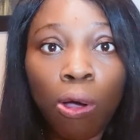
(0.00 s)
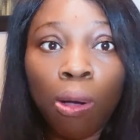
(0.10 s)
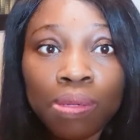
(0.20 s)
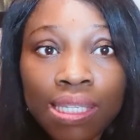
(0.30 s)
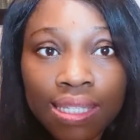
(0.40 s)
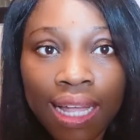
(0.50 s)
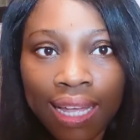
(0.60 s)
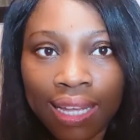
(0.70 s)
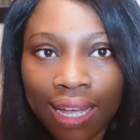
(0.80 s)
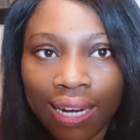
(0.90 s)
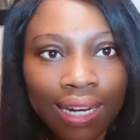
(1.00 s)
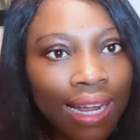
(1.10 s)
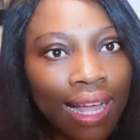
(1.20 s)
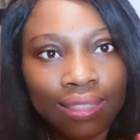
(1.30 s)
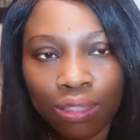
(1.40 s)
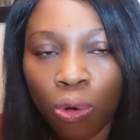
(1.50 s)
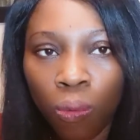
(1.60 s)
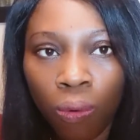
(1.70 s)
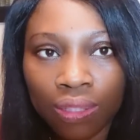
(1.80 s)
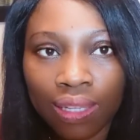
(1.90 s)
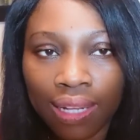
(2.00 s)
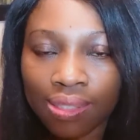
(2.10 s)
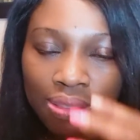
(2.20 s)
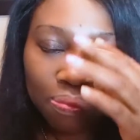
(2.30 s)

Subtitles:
come stay in Canada, and they don't want that.